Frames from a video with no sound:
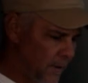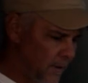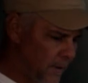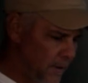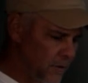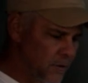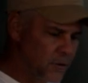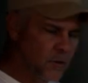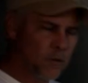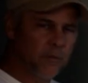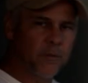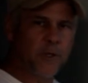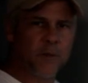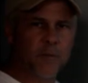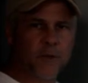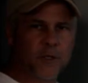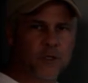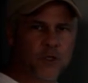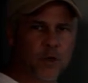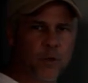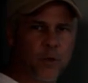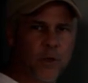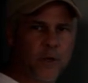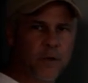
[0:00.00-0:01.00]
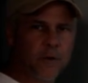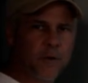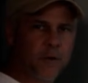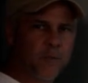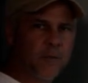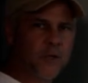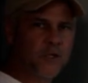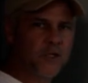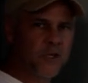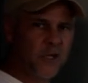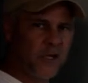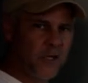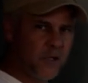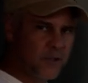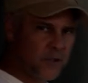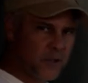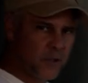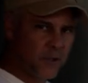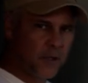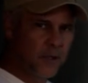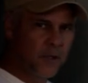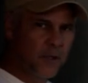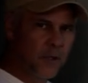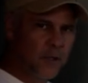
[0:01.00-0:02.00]
I think it's going to be much quicker and much
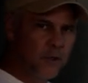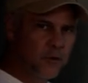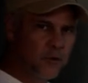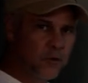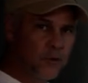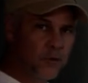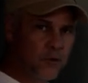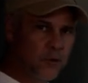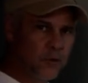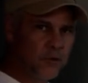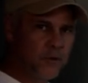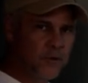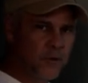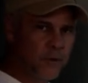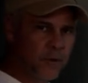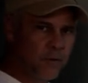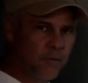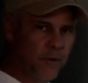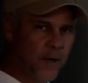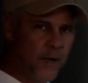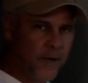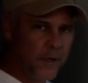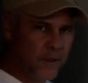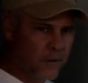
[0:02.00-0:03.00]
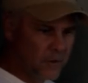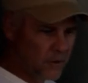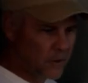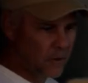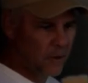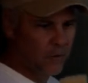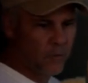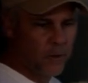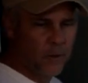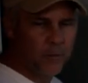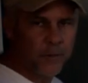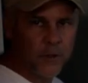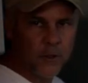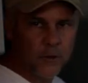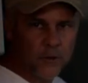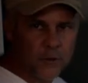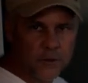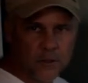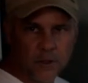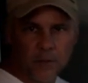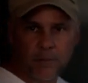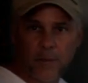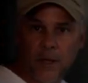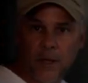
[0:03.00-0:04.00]
easier just using the rag, so I won't be using the